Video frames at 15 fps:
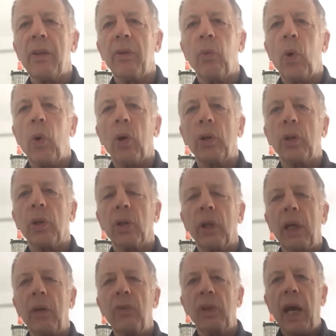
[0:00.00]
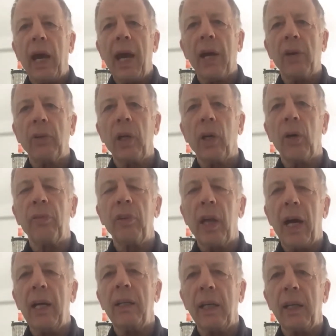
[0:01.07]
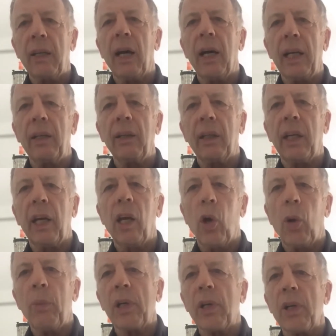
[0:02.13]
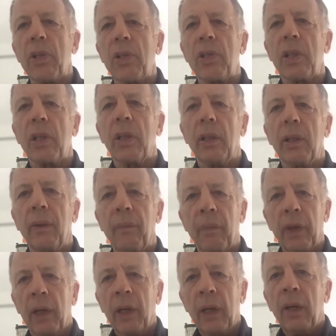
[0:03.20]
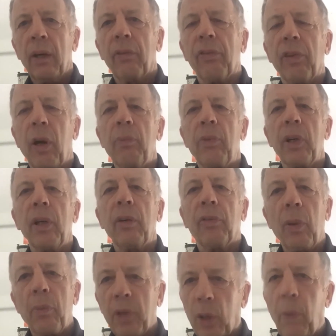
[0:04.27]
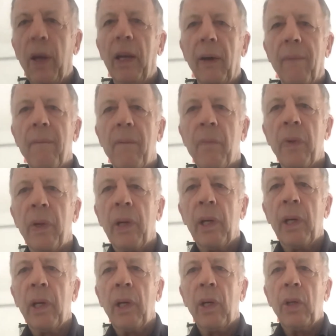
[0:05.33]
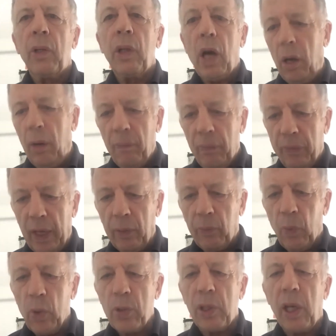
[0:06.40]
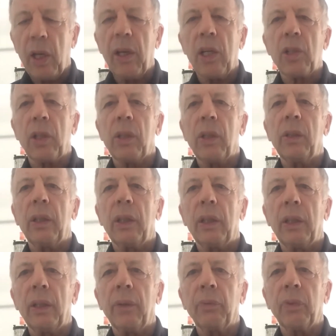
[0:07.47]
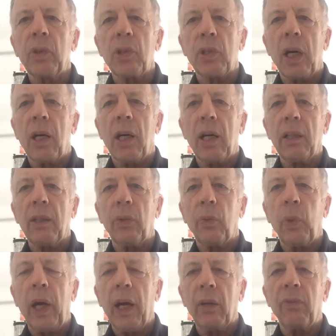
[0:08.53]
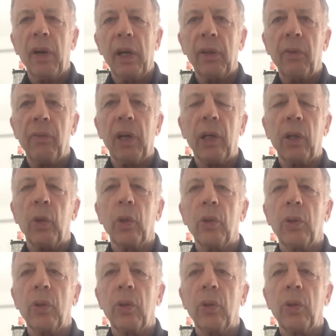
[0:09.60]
water in the area of 99 kilometers from the Quelle. Yeah, that was the initial start. We had very, very good